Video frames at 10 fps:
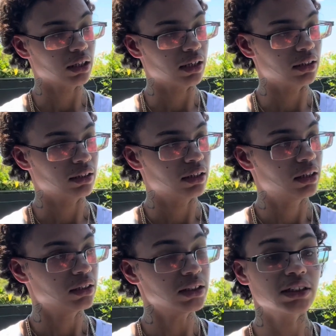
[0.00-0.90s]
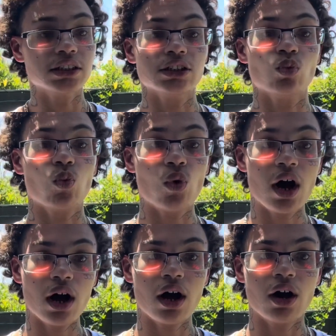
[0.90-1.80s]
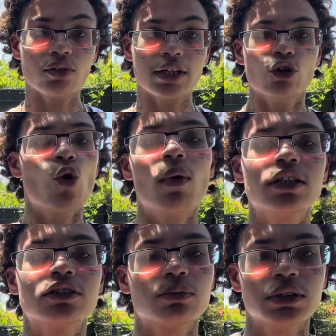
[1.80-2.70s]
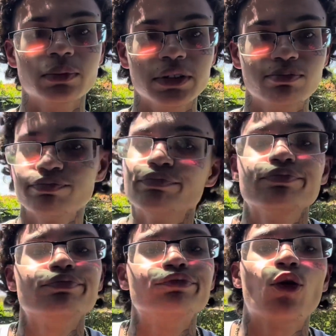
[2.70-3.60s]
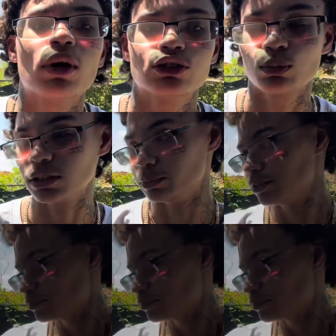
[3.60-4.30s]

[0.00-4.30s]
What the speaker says: like, this is wow. Like, nobody's gonna believe me. Nobody's gonna believe me.